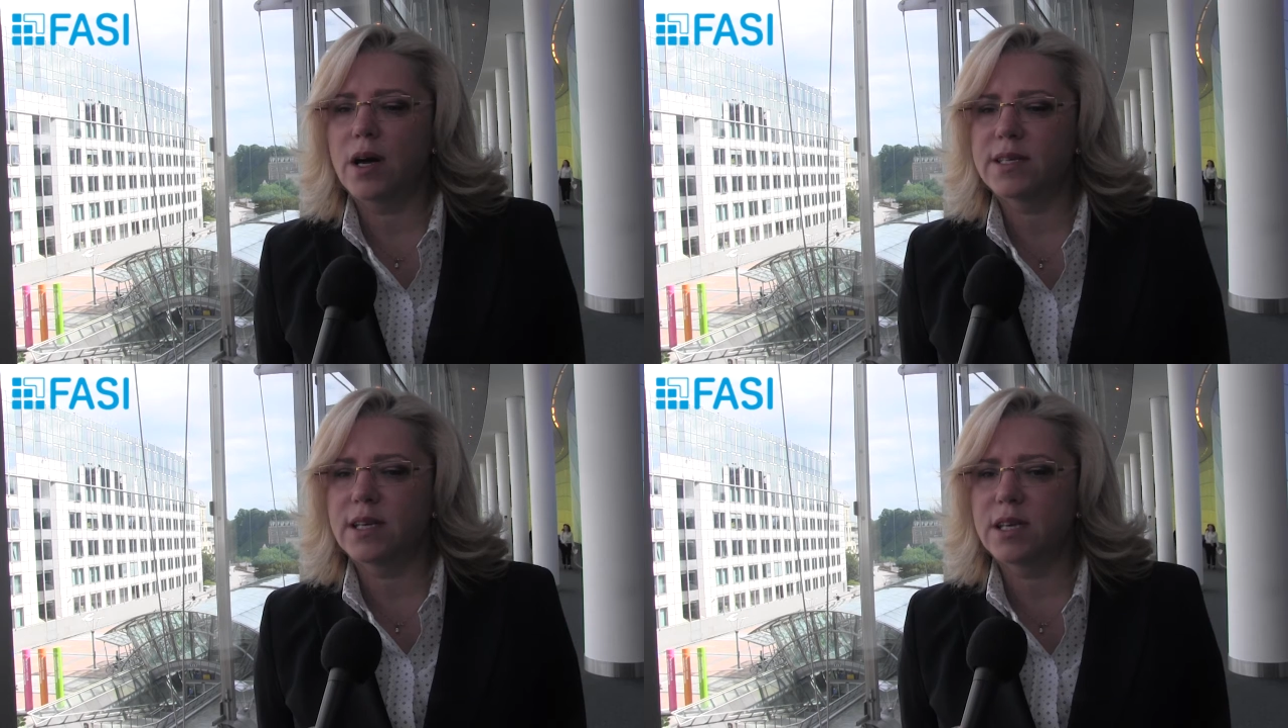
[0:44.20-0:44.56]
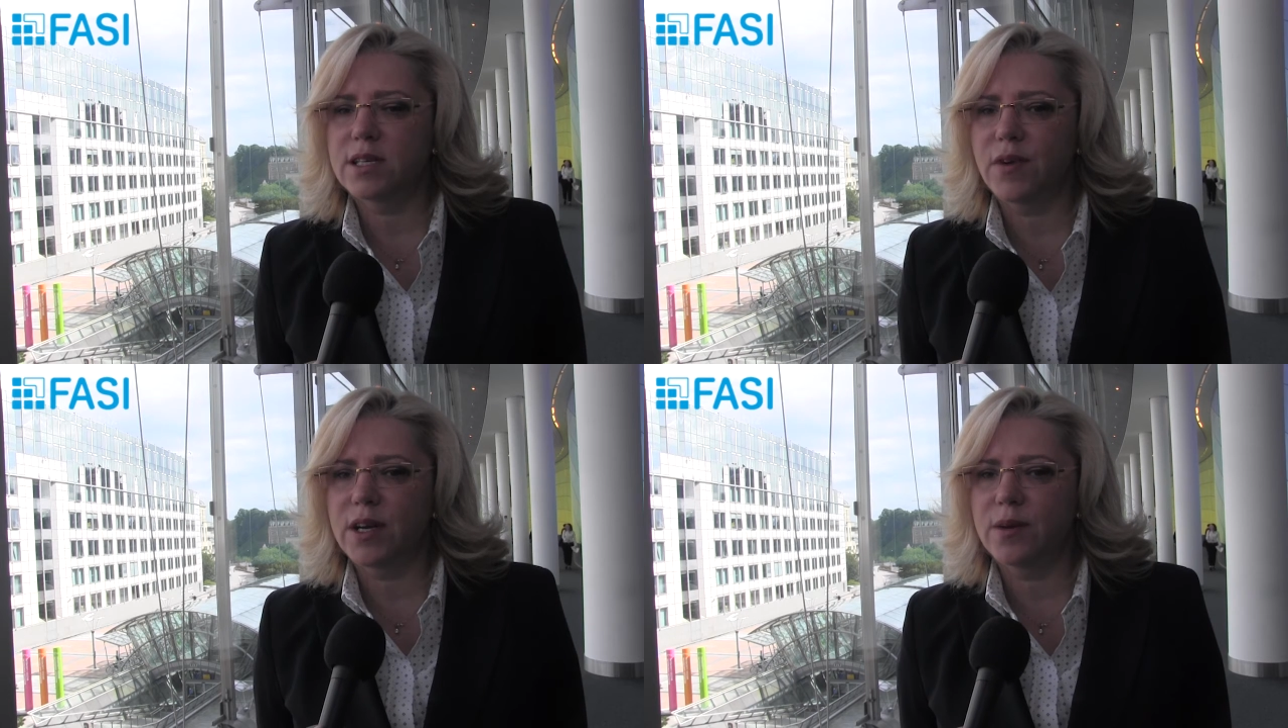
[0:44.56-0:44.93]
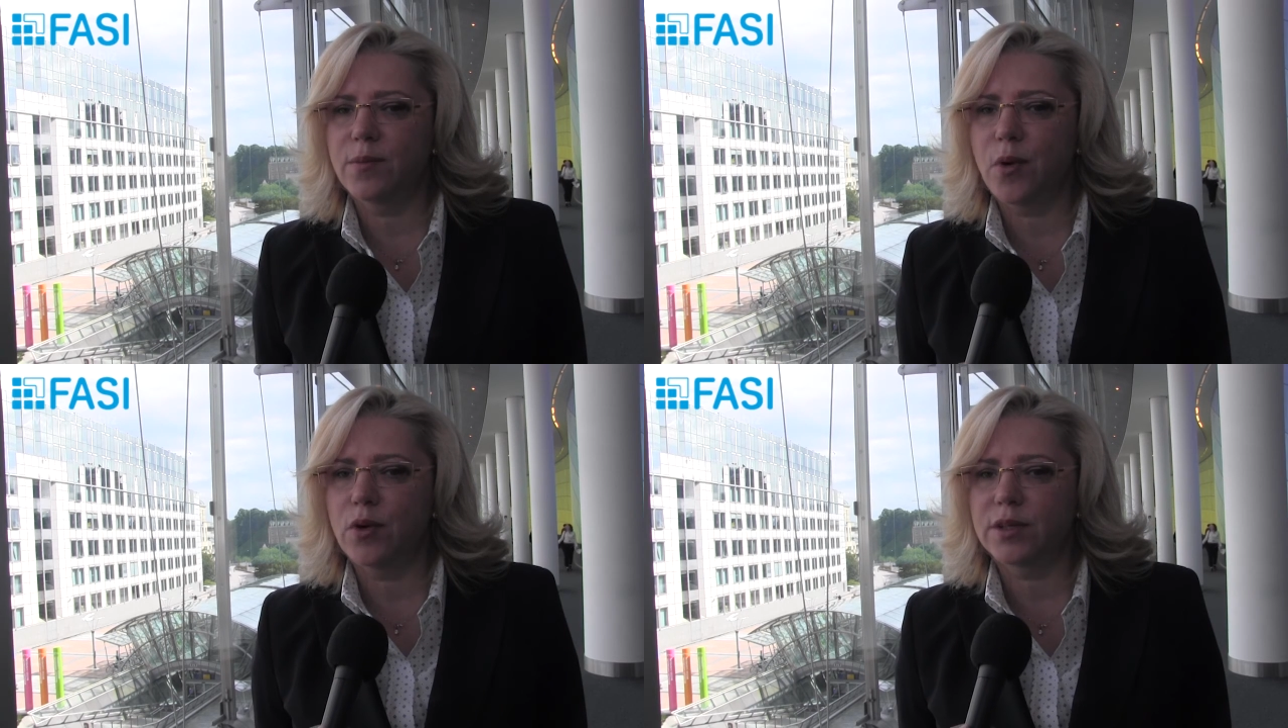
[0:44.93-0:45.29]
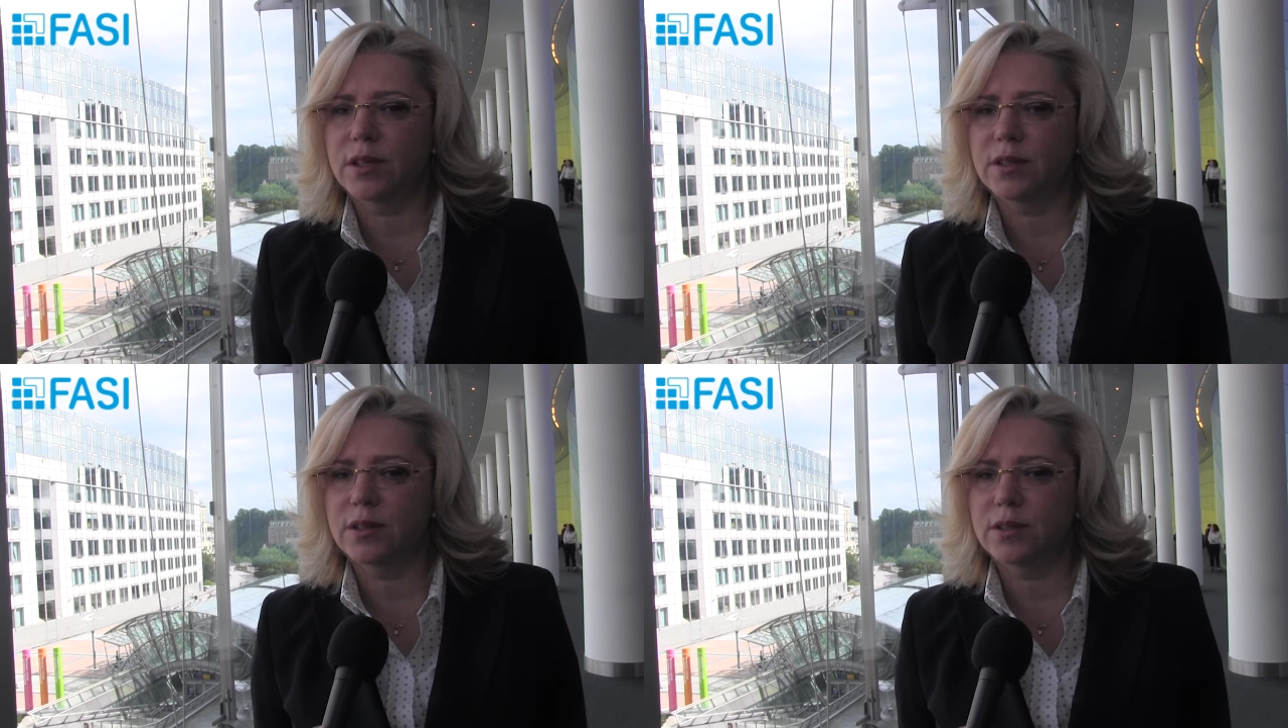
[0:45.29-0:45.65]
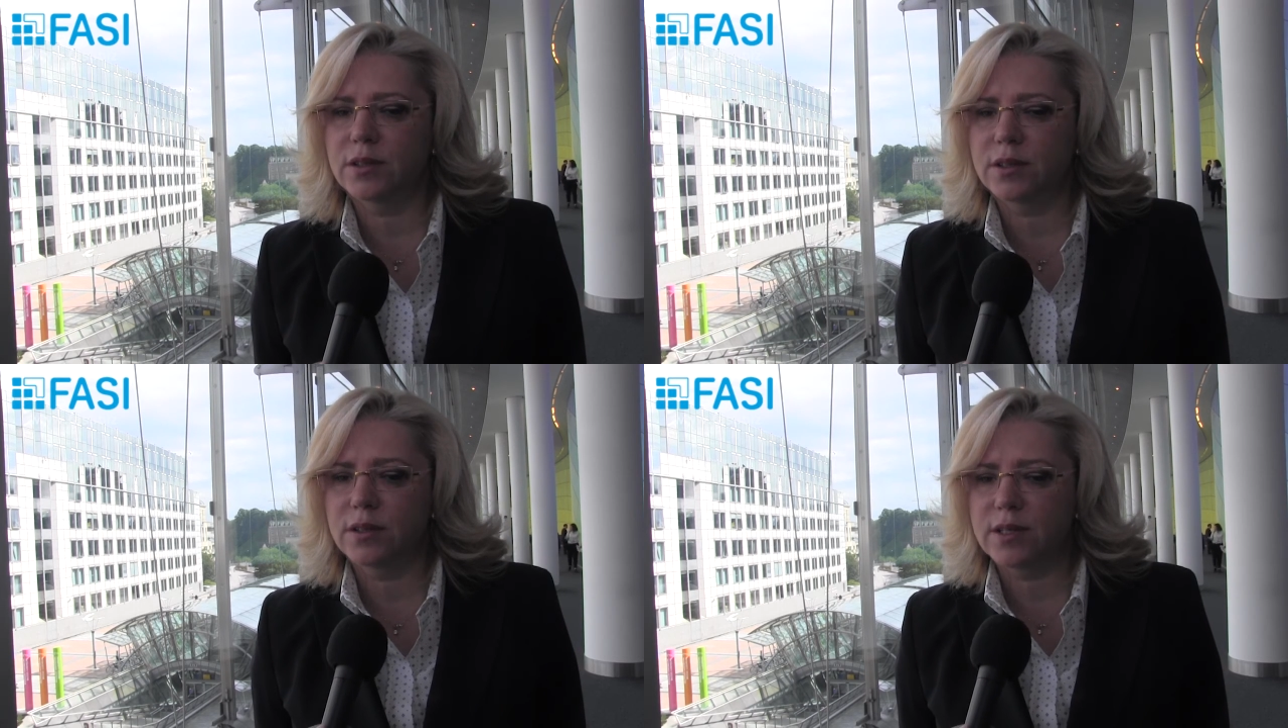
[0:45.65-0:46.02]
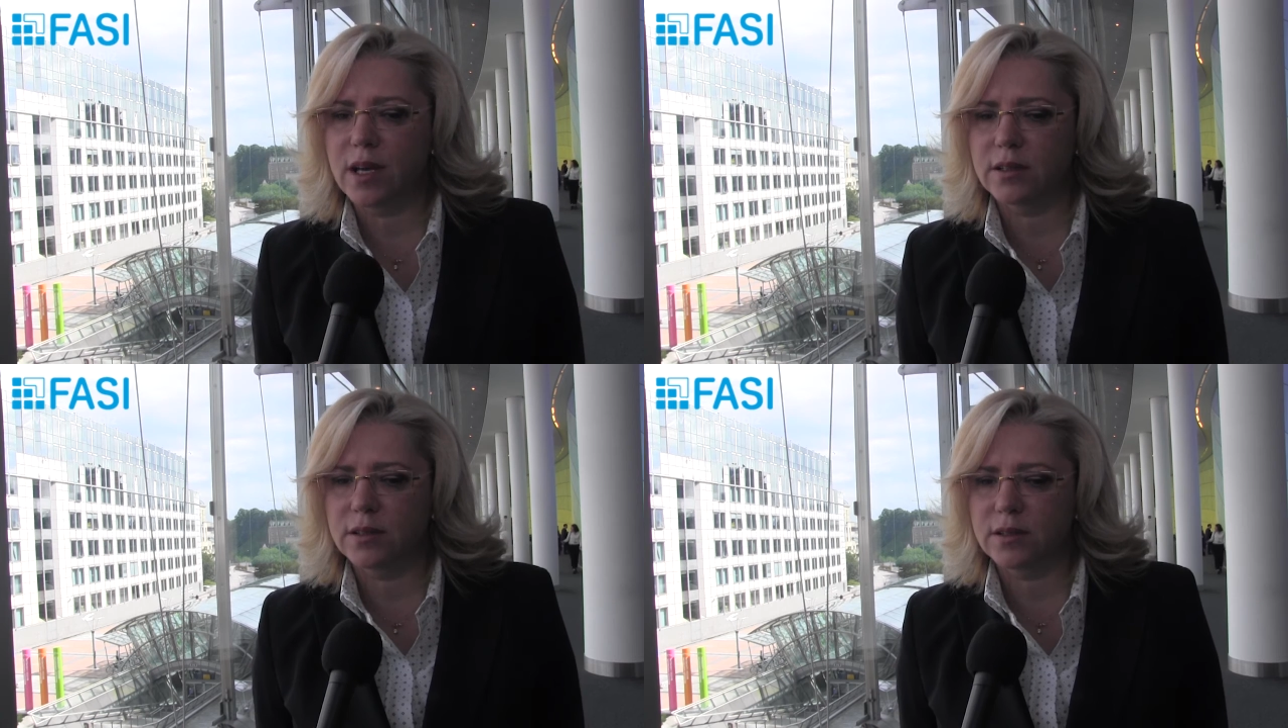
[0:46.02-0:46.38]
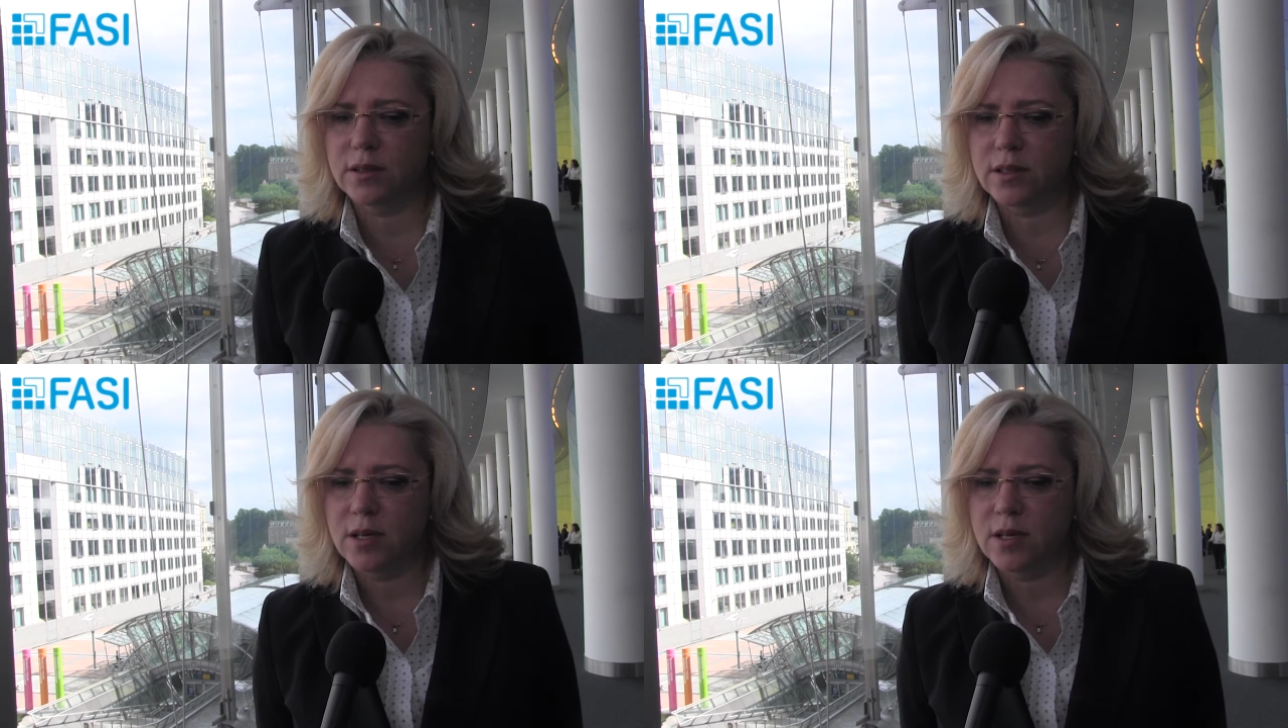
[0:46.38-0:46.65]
I think it's very important that